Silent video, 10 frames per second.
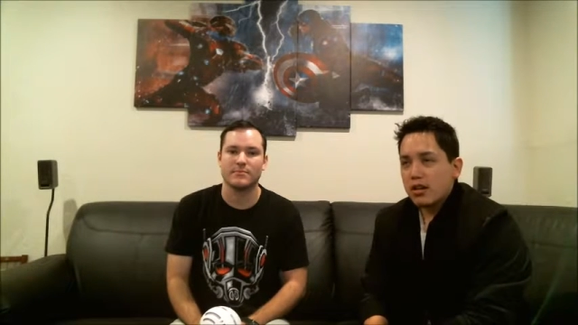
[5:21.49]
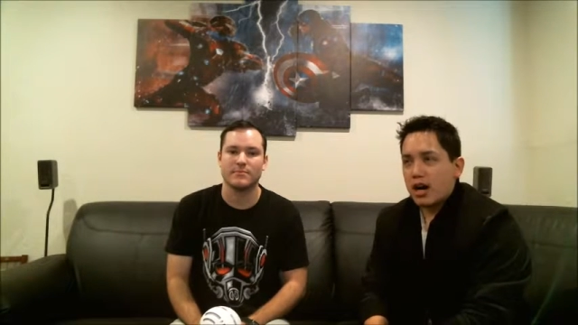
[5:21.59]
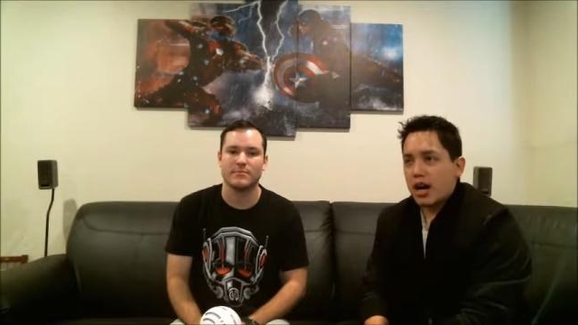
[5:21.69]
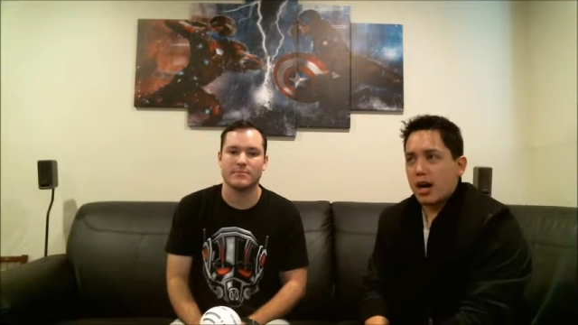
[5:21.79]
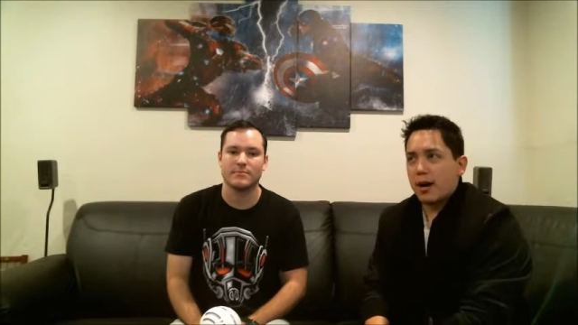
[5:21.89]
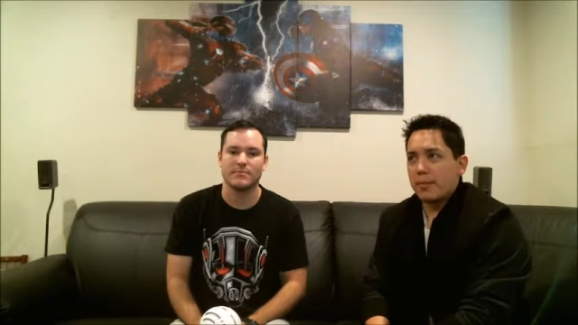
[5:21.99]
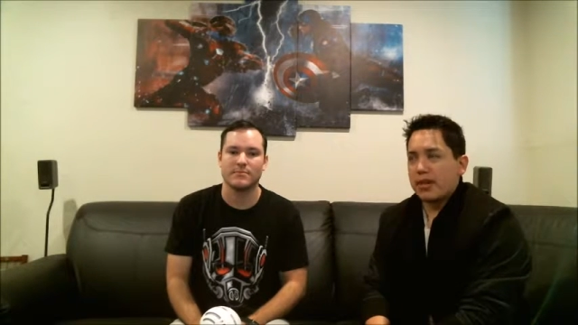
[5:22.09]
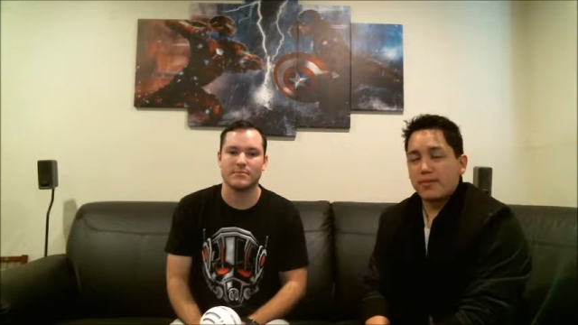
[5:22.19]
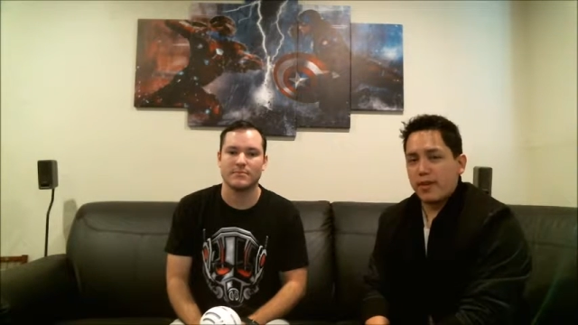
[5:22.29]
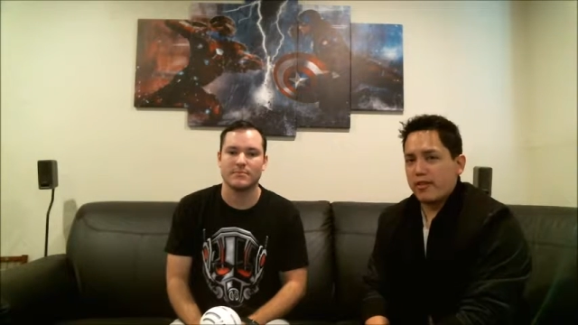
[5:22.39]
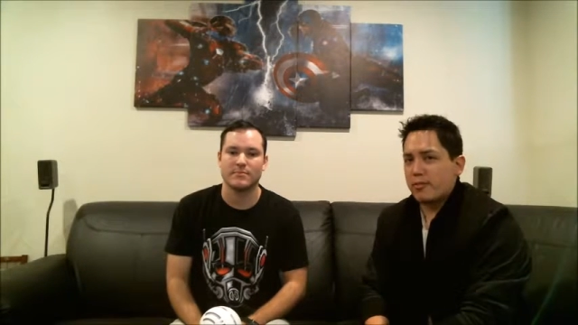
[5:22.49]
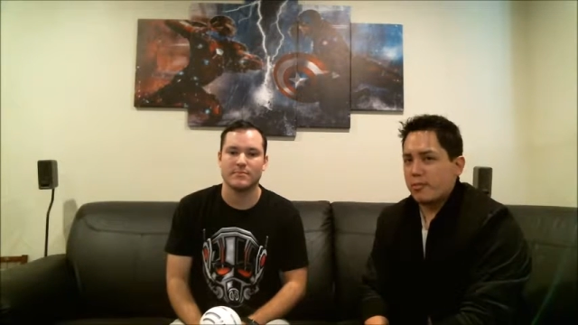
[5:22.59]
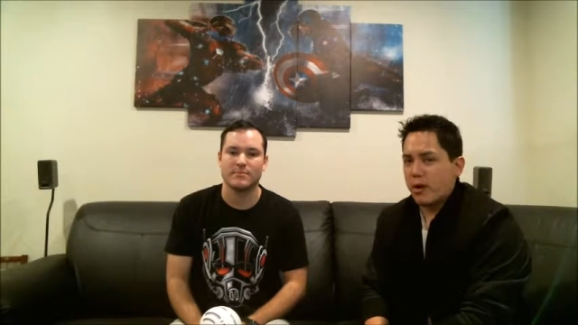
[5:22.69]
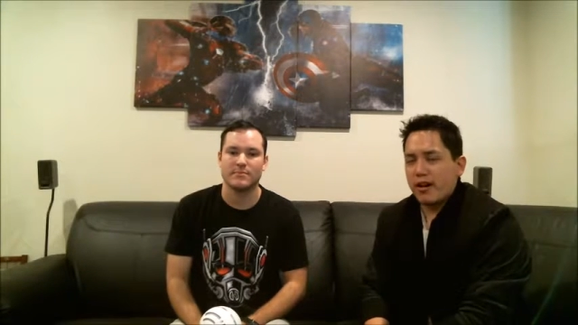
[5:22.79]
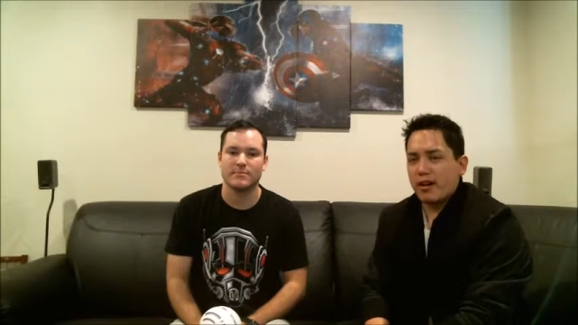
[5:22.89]
Speaker 1: Um, it's very
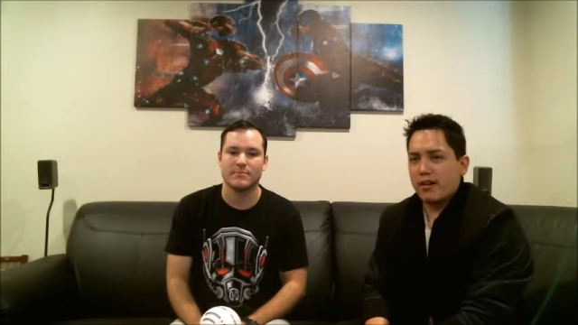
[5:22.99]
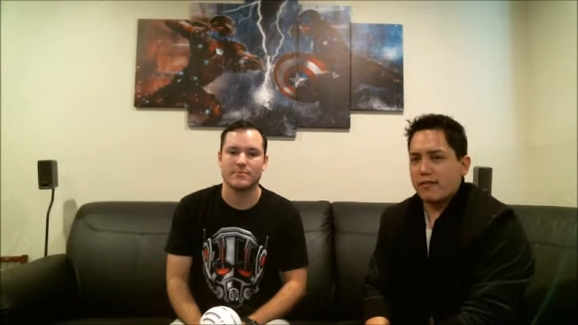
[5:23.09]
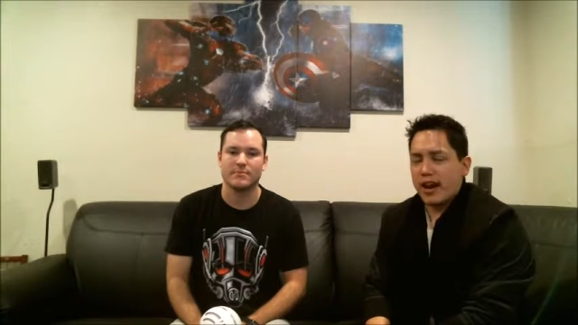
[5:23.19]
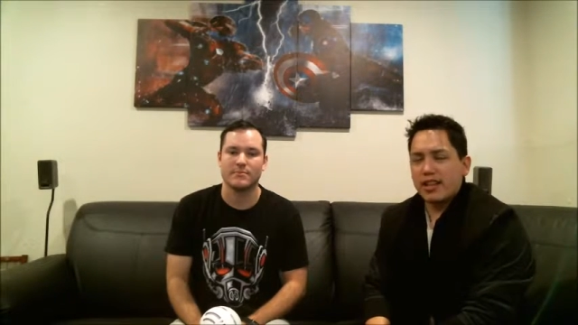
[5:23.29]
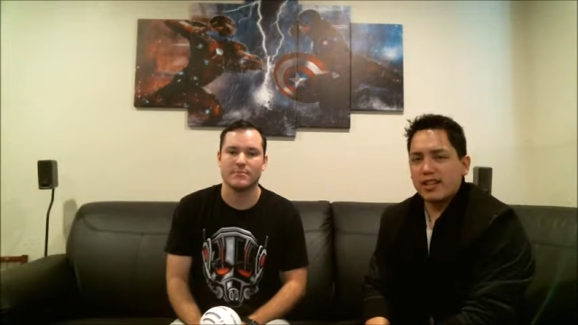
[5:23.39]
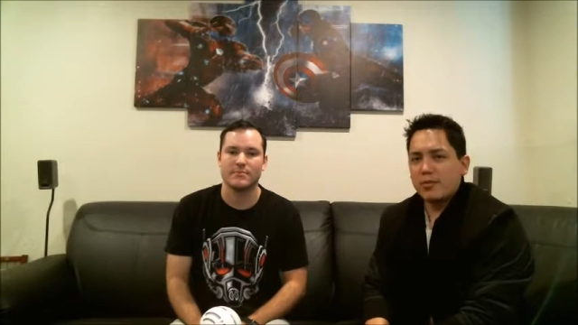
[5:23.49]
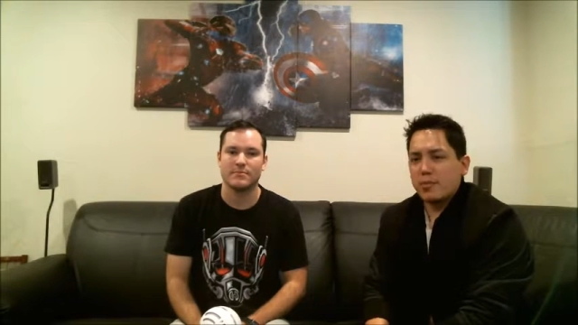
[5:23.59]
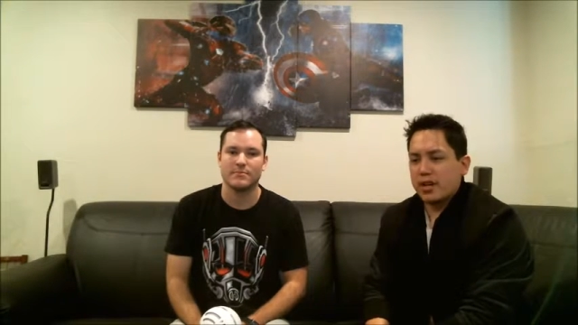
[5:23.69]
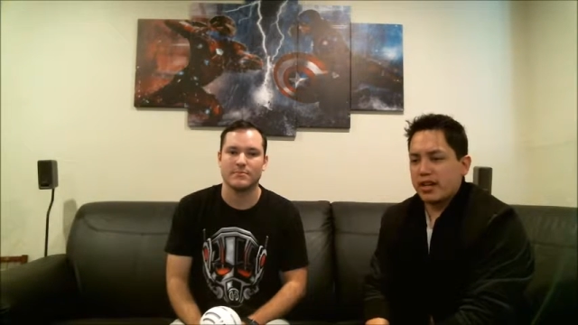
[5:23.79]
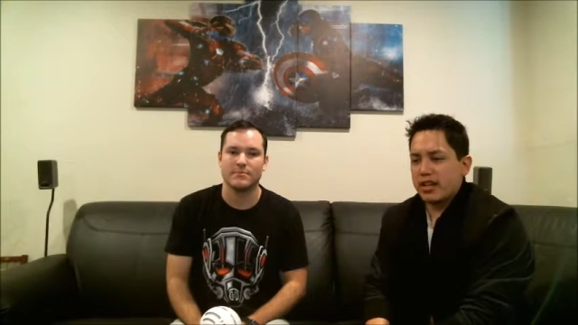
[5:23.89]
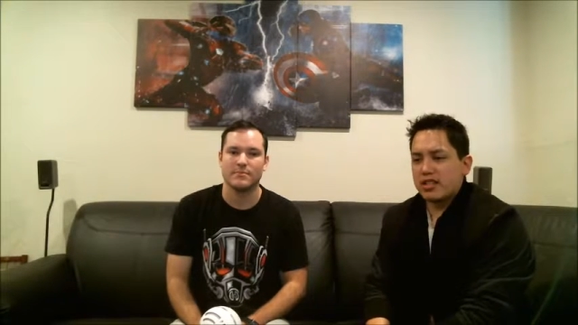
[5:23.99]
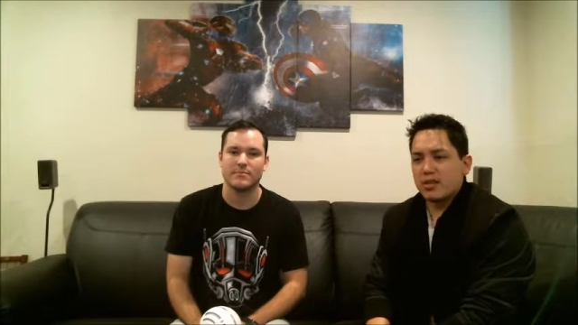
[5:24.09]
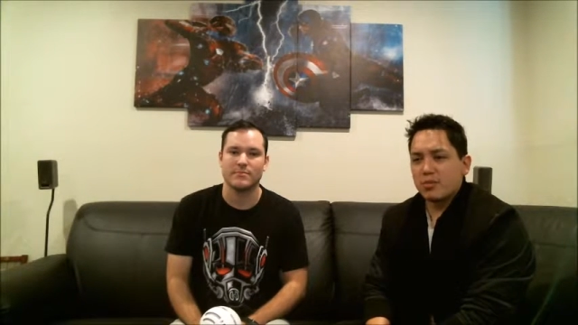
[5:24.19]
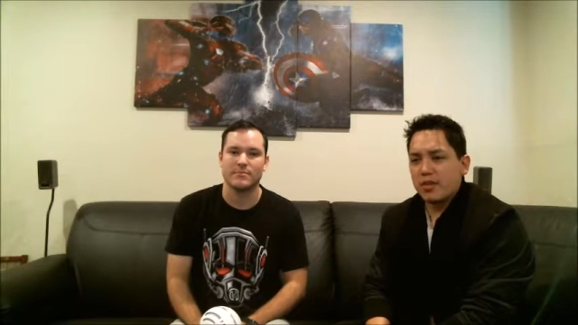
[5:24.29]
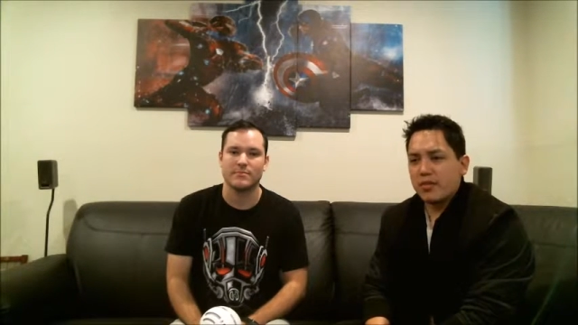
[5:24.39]
uh, violent, but it's
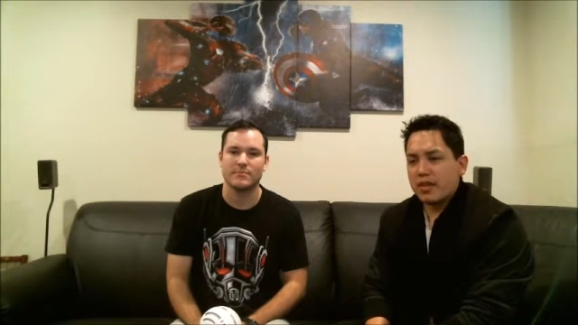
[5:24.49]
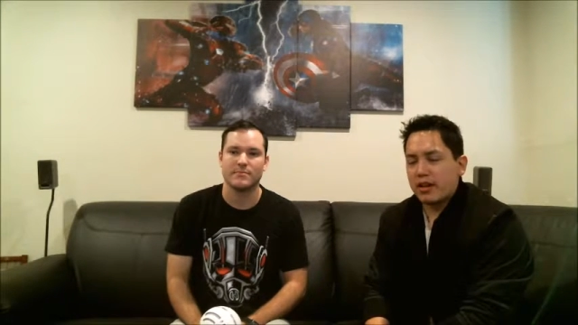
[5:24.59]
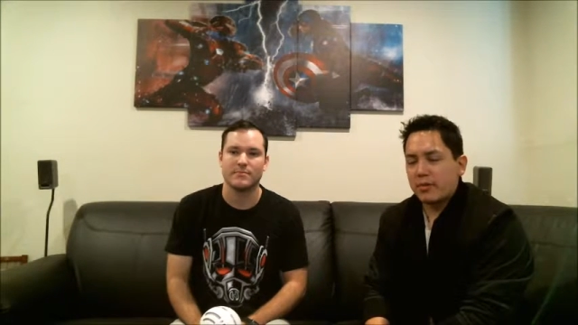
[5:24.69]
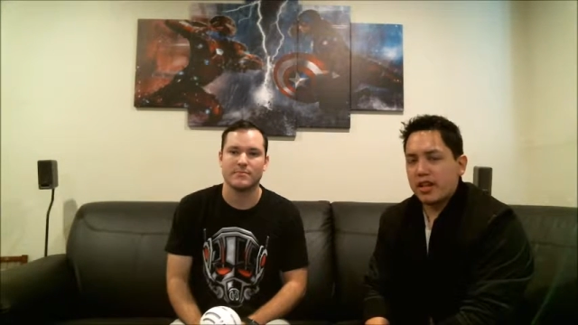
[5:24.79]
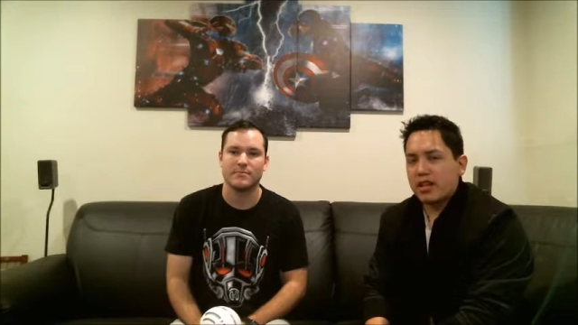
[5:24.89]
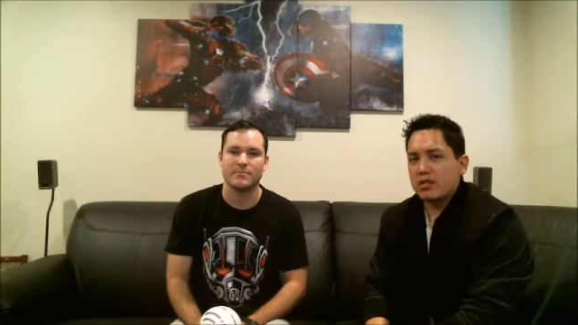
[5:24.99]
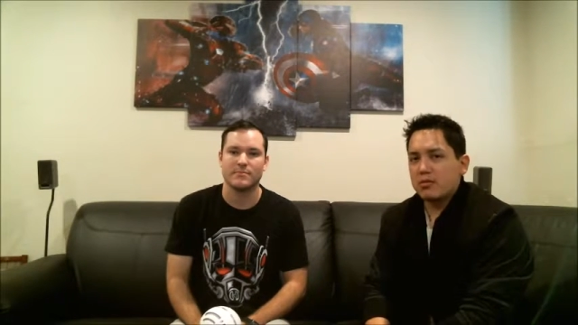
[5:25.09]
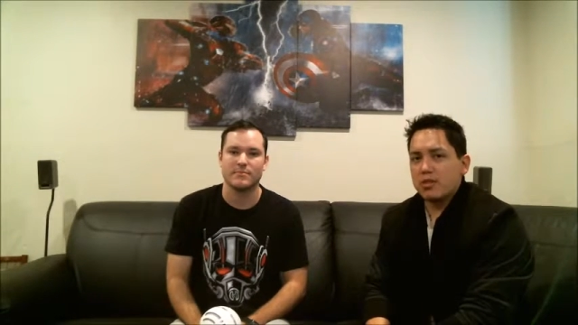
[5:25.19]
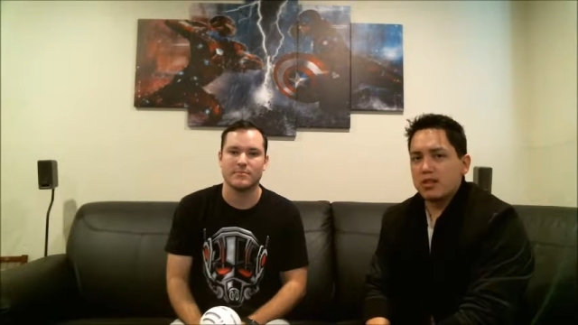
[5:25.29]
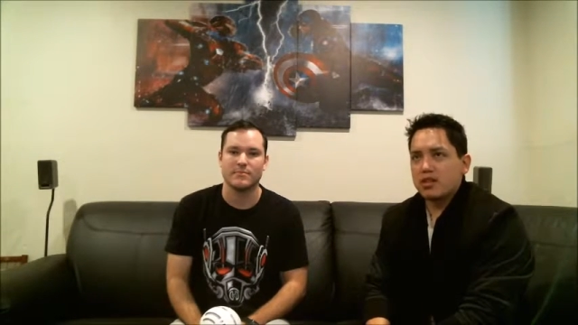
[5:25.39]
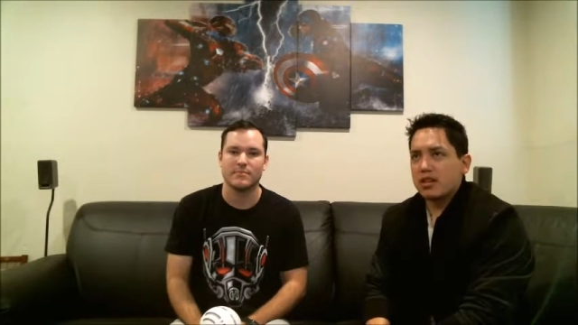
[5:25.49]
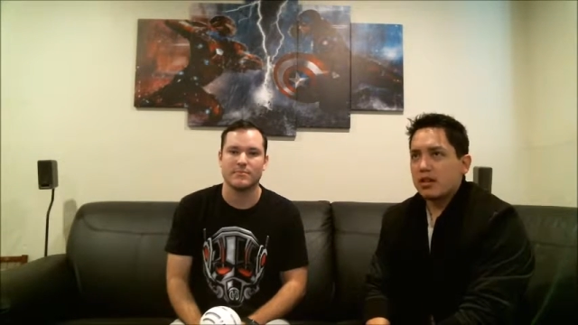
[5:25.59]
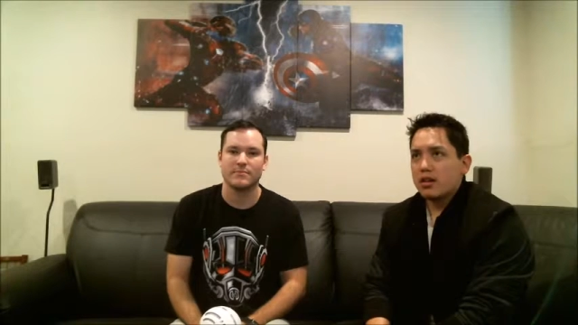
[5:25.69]
a movie that'll make you just